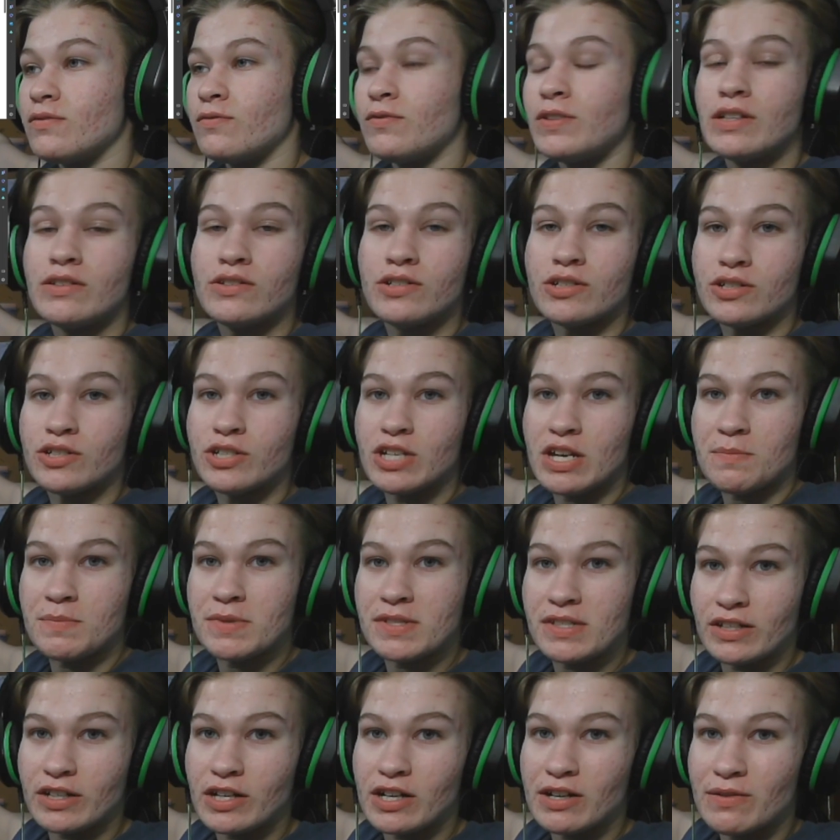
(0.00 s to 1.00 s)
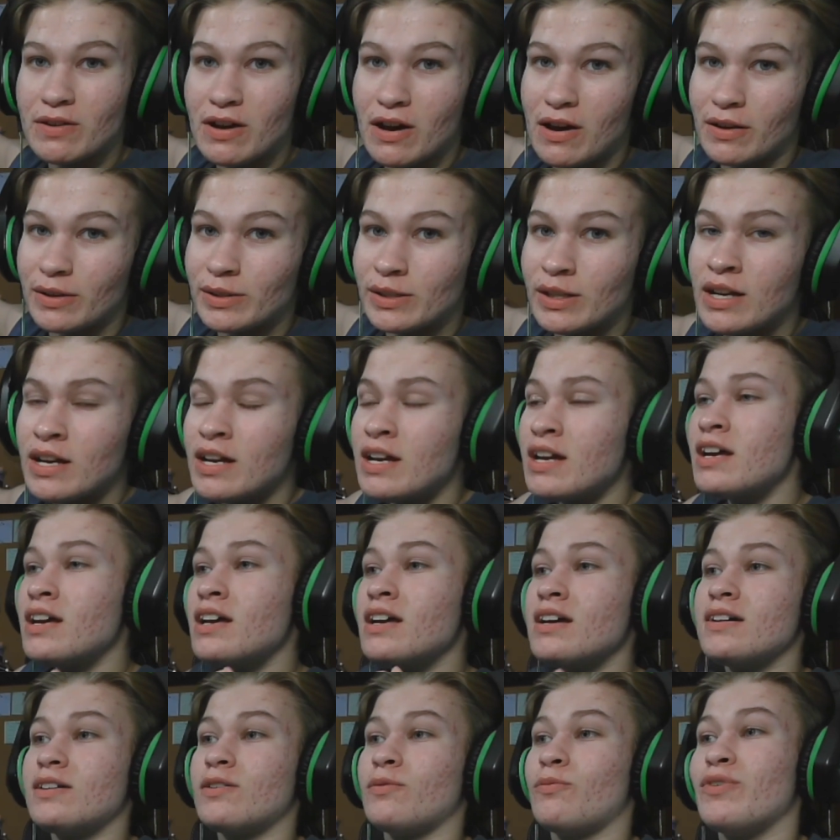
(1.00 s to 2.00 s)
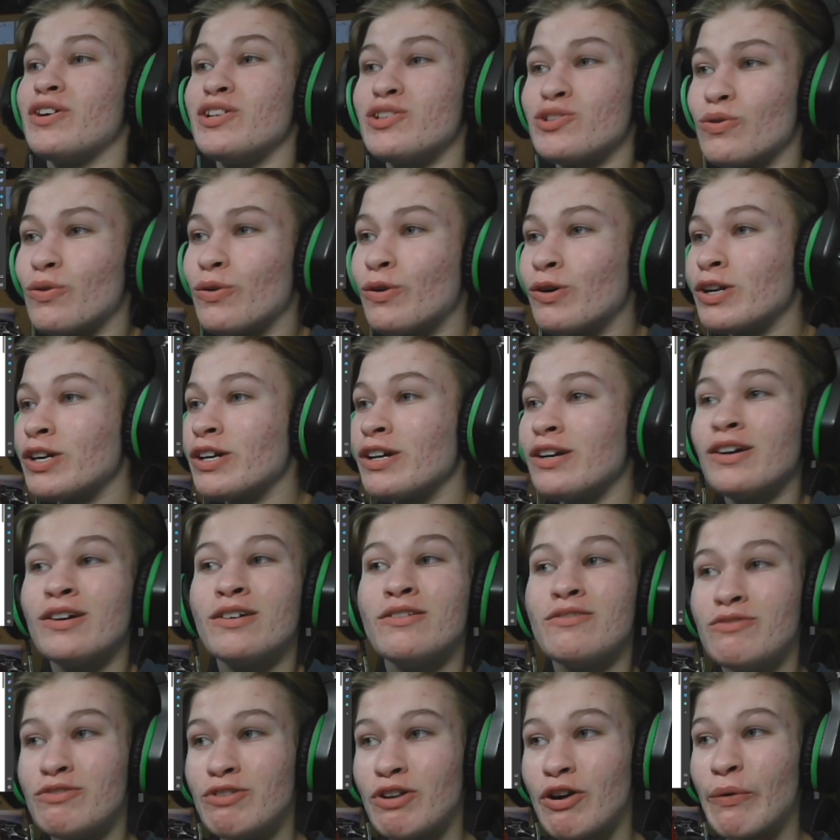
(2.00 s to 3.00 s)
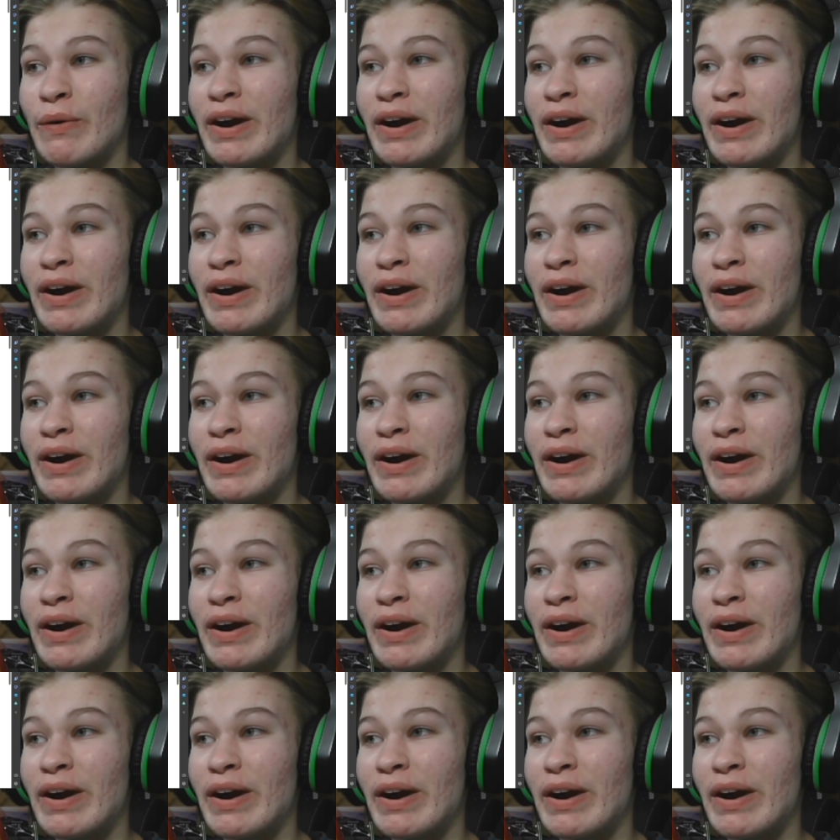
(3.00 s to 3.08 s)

future ships to go wrong. Which order? No